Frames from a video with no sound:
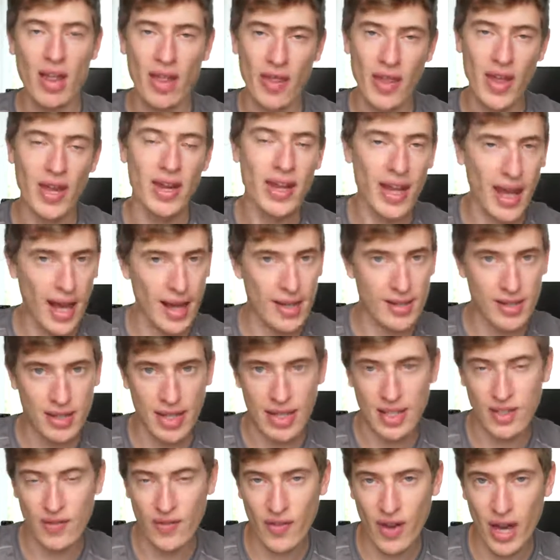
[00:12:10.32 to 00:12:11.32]
then yes,
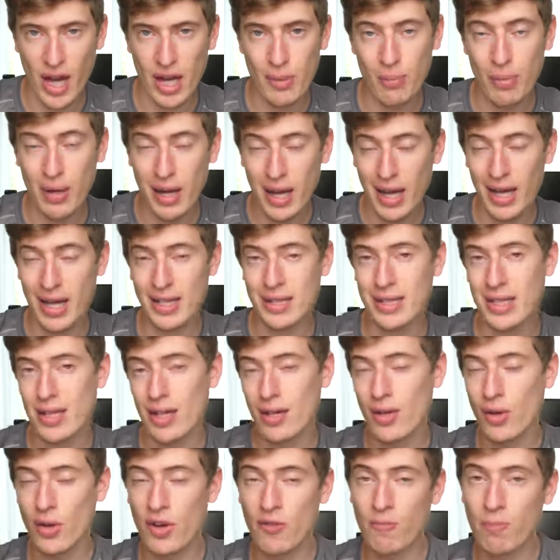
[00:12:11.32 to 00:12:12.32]
that's fine. But like I said, a
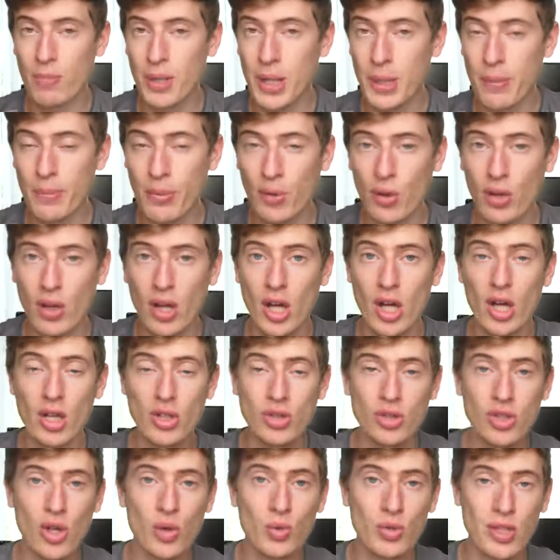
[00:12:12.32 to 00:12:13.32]
lot of people
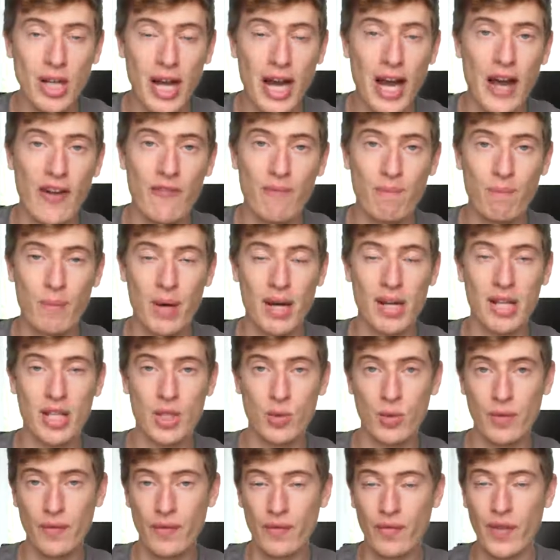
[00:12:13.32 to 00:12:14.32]
don't have money
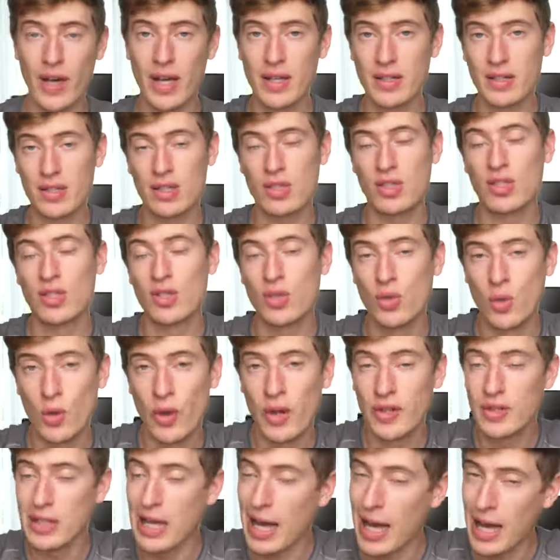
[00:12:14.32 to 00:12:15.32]
to invest to do
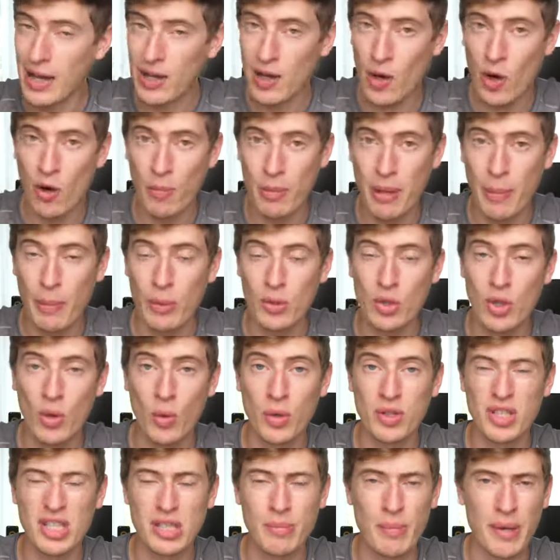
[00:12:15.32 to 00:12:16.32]
this, and a lot of people don't
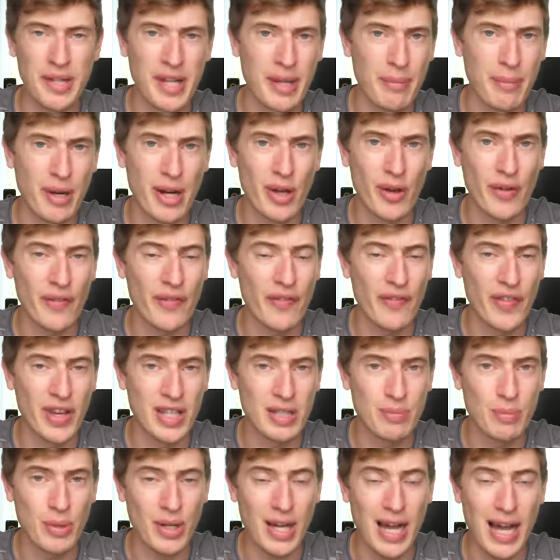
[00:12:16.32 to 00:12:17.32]
want to spend their money on
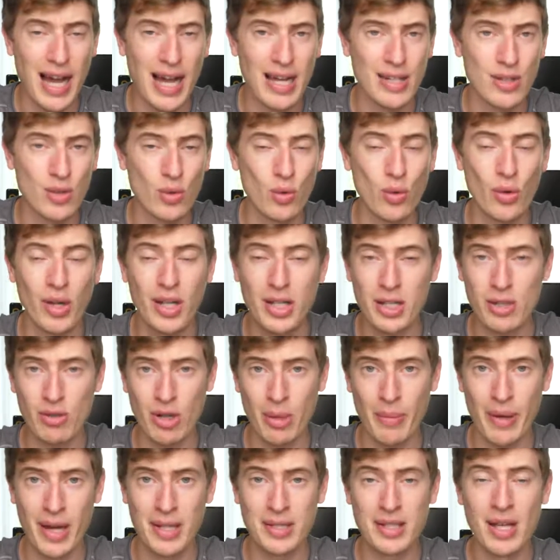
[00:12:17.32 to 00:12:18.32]
Facebook ads or
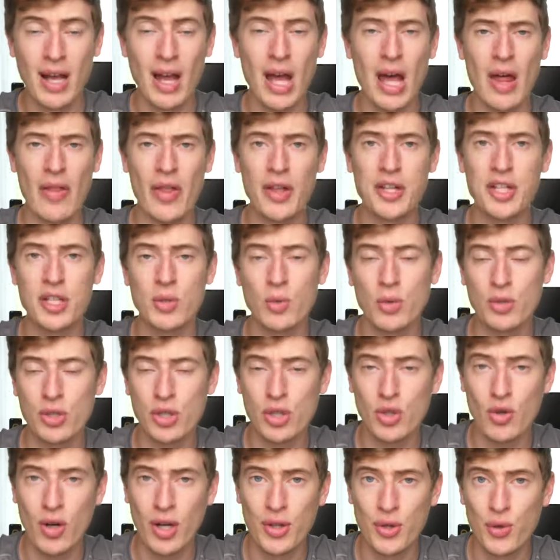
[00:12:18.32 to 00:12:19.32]
Instagram ads. They just want to
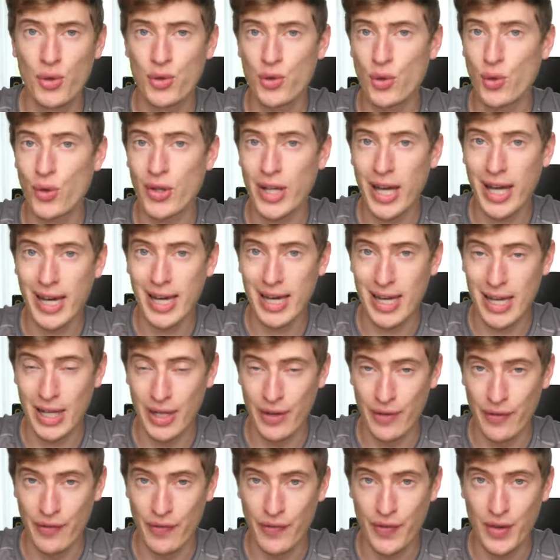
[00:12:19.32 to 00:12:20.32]
try and do this organically
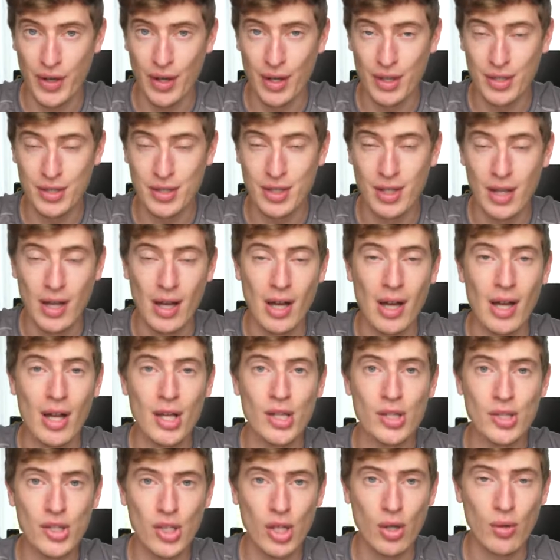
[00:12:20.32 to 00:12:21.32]
at first.
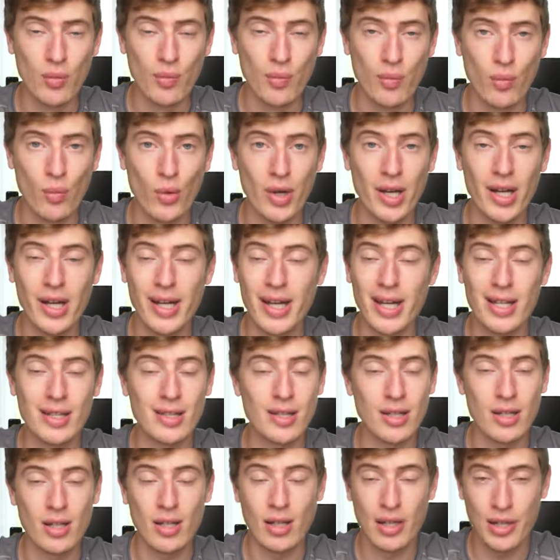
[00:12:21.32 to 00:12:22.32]
So we're going to get
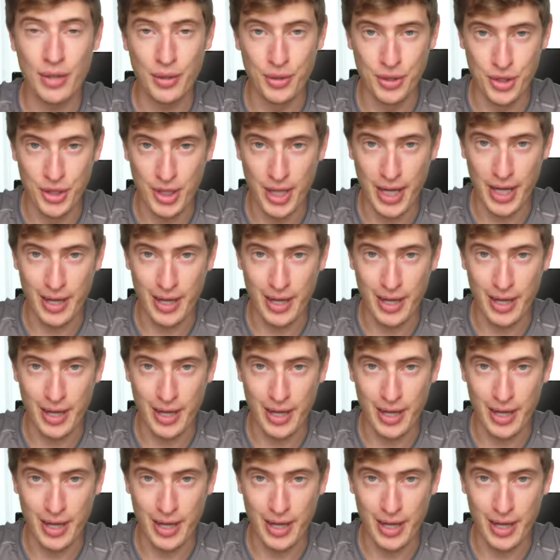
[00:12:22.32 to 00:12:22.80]
to the conclusion